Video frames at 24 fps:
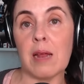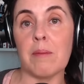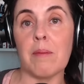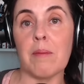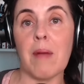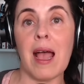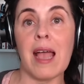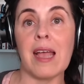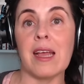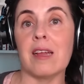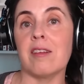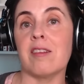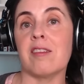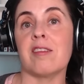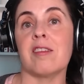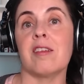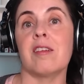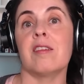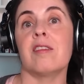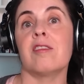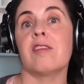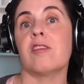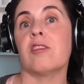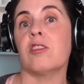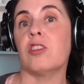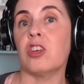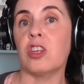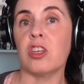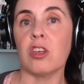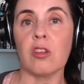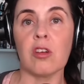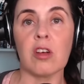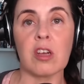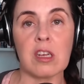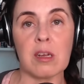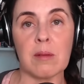In my instance,
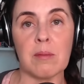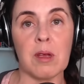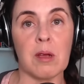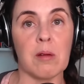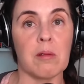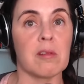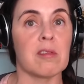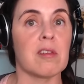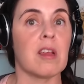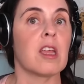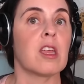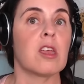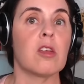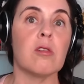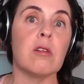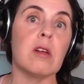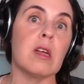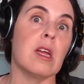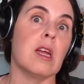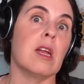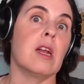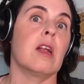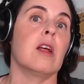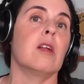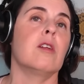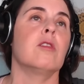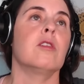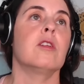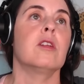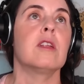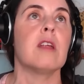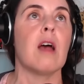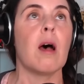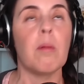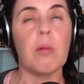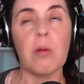she looked at me and was like, you need
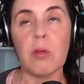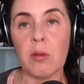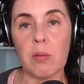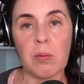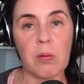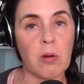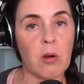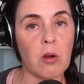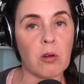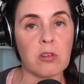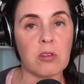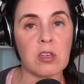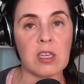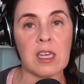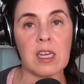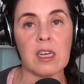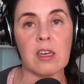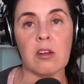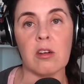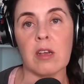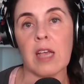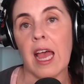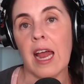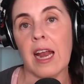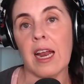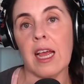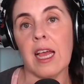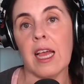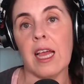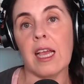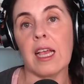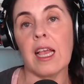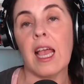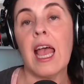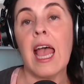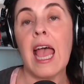double the protein you're
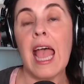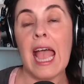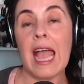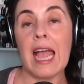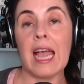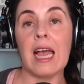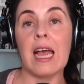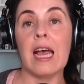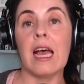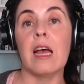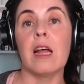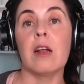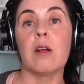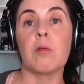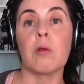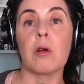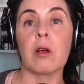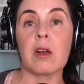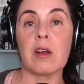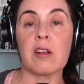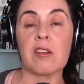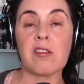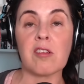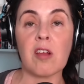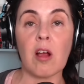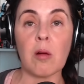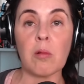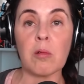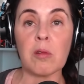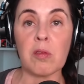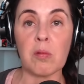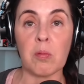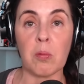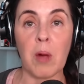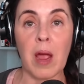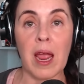getting, and we're going to start
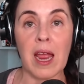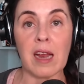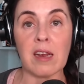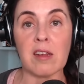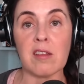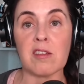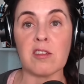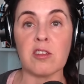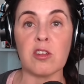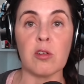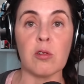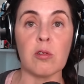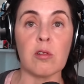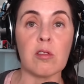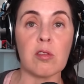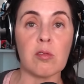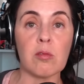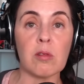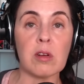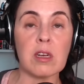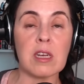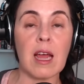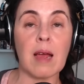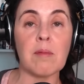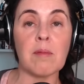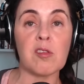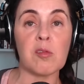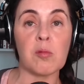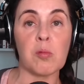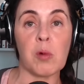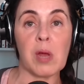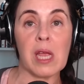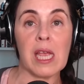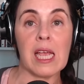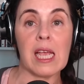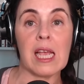with weights 2 to 3 times a
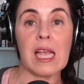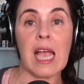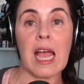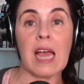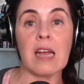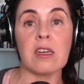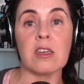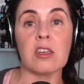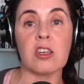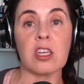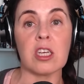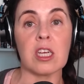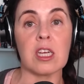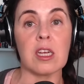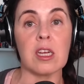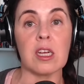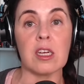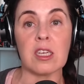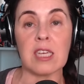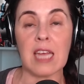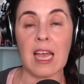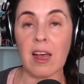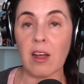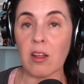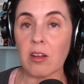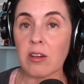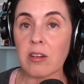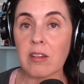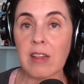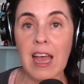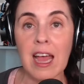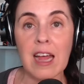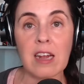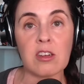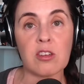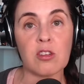week. And she
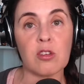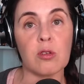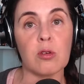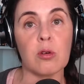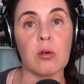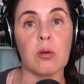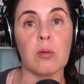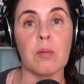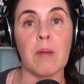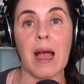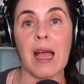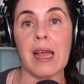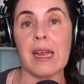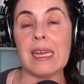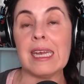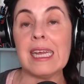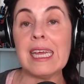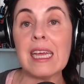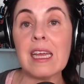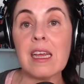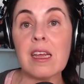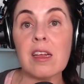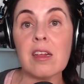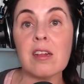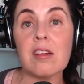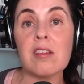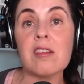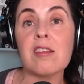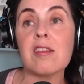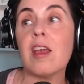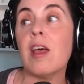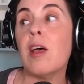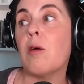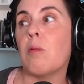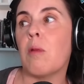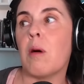tailored that to my
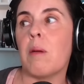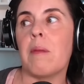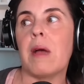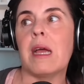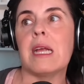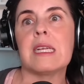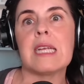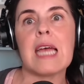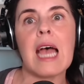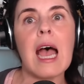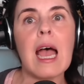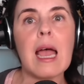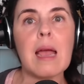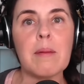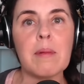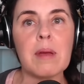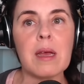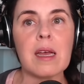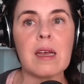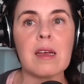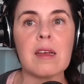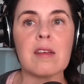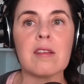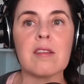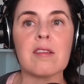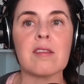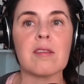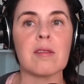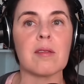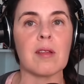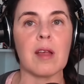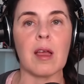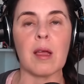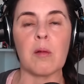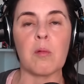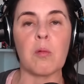needs, what my time is,
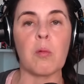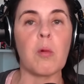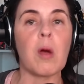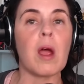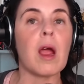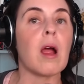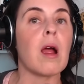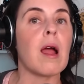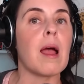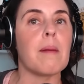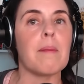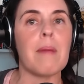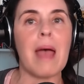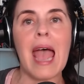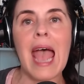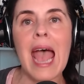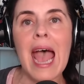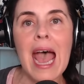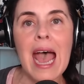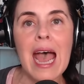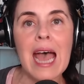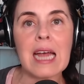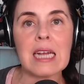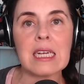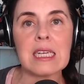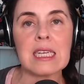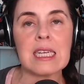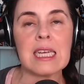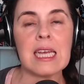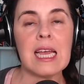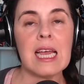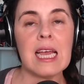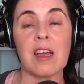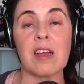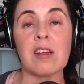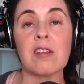like where I'm at.
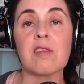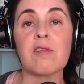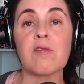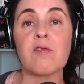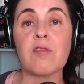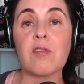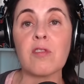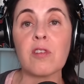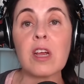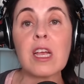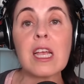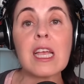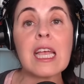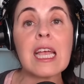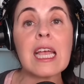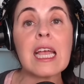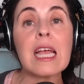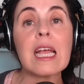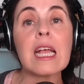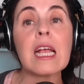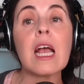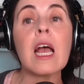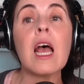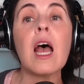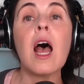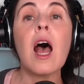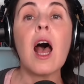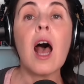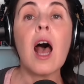It's freaking